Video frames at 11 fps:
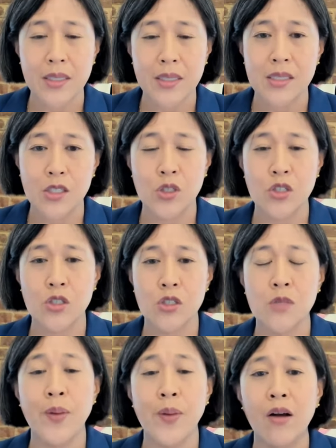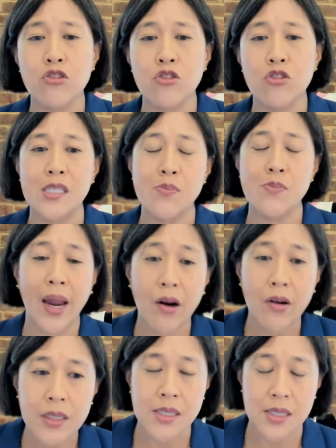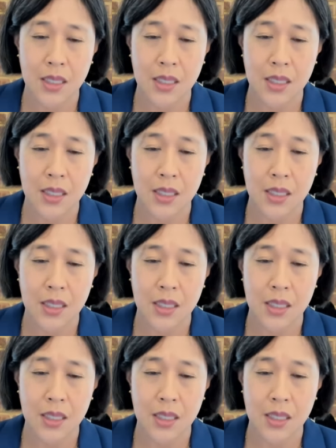which is about transparency